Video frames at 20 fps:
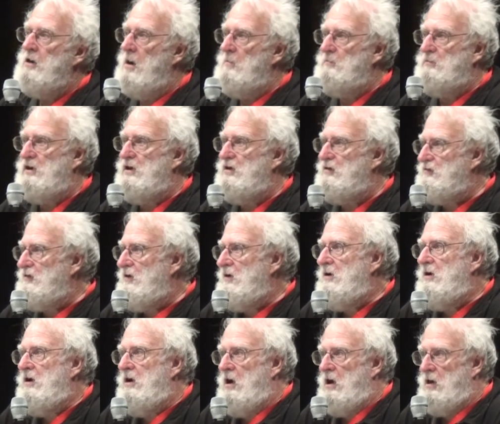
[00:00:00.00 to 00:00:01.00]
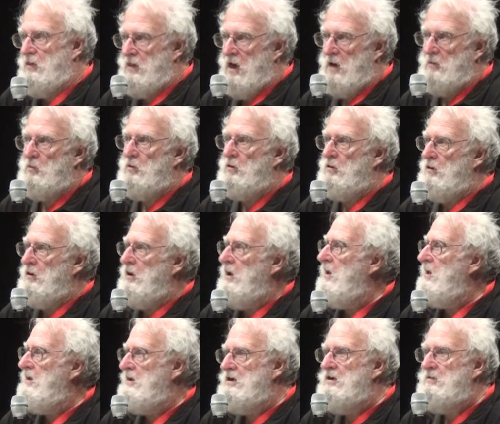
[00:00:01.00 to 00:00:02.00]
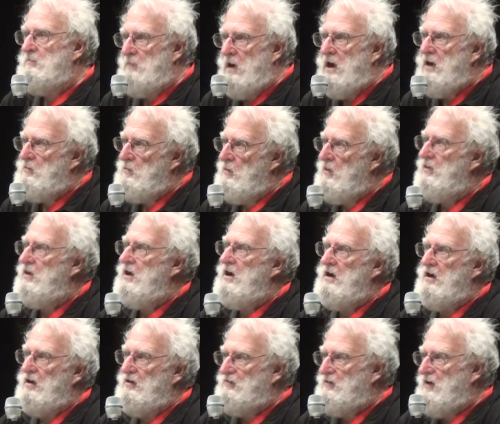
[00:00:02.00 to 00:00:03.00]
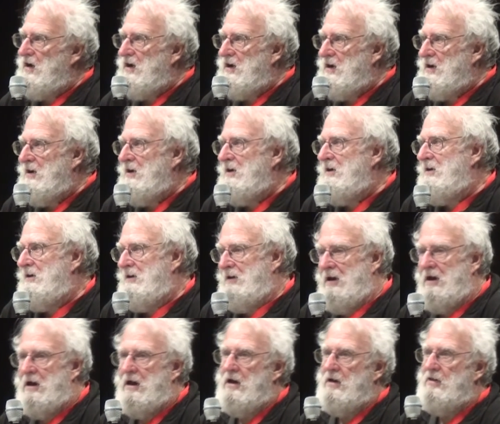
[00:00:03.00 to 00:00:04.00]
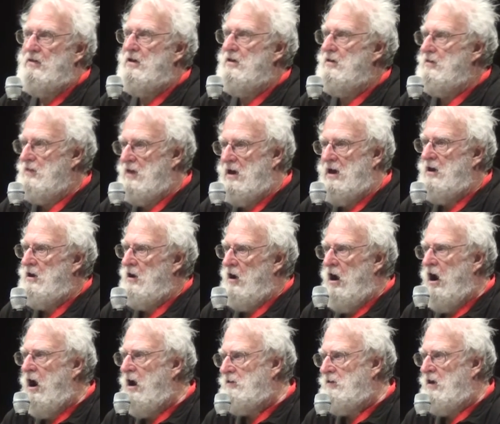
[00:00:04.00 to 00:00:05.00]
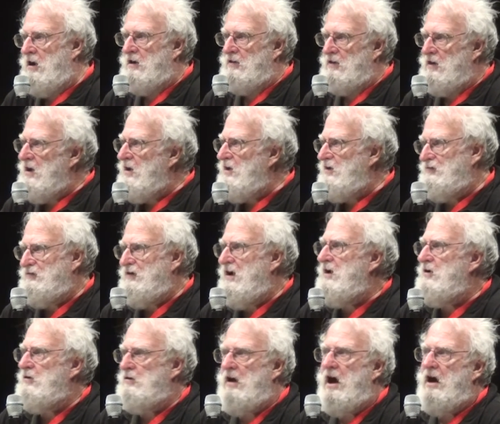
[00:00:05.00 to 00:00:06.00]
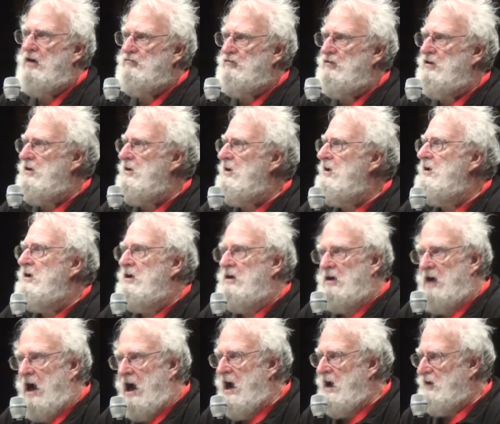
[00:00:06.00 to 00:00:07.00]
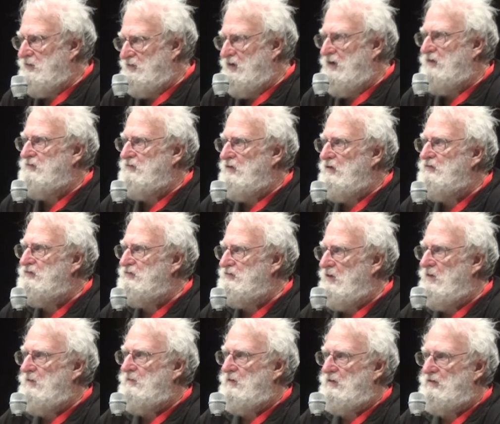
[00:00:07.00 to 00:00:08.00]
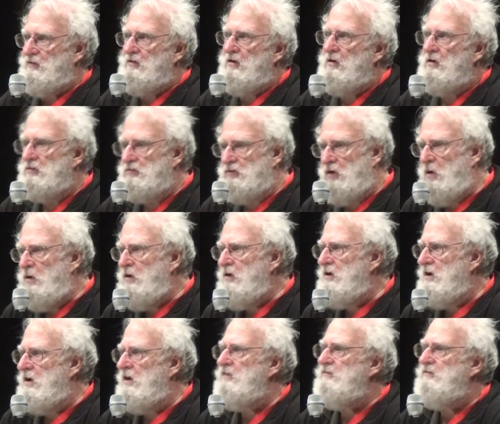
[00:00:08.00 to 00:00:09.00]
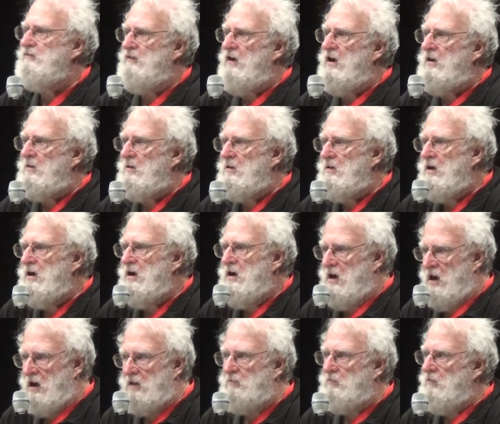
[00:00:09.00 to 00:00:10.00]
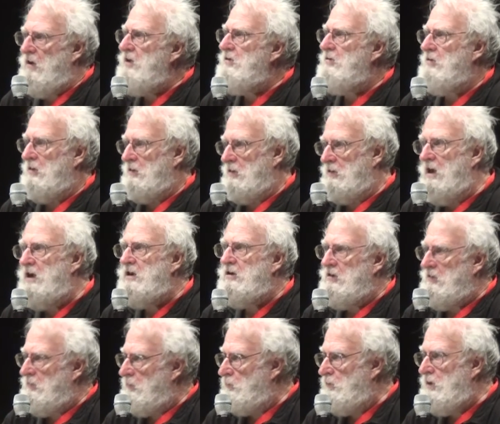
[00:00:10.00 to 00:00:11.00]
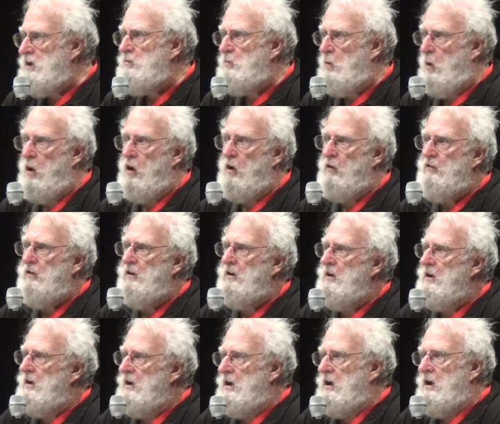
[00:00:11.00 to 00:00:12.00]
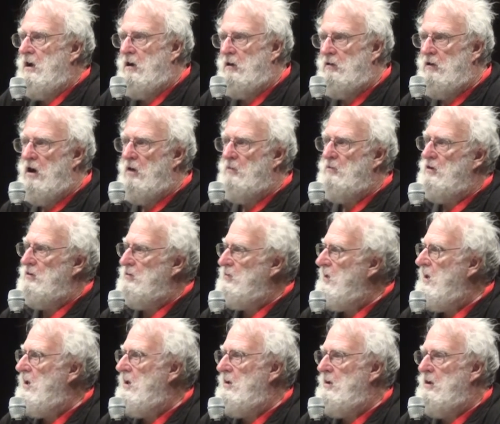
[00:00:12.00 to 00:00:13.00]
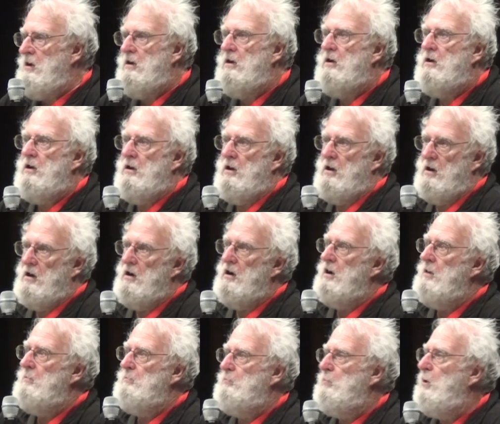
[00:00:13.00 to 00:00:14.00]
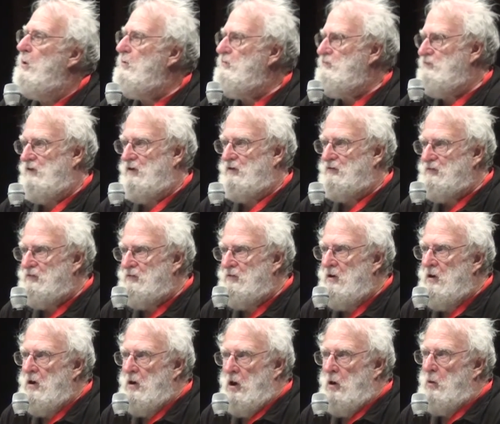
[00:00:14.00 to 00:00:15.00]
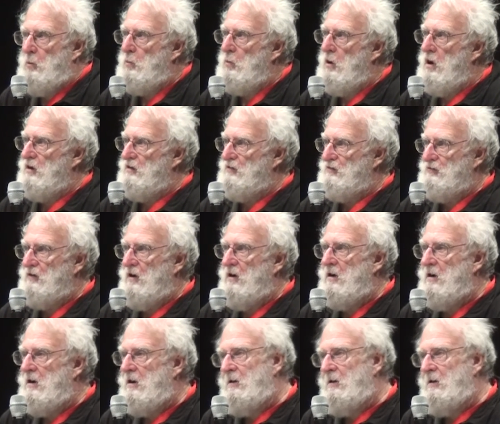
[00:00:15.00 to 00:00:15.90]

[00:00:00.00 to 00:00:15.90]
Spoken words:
companies that were in bed with the NSA. And they had a hotline. The NSA could actually access those servers totally unfettered. And Glenn Greenwald, along with Porteous, was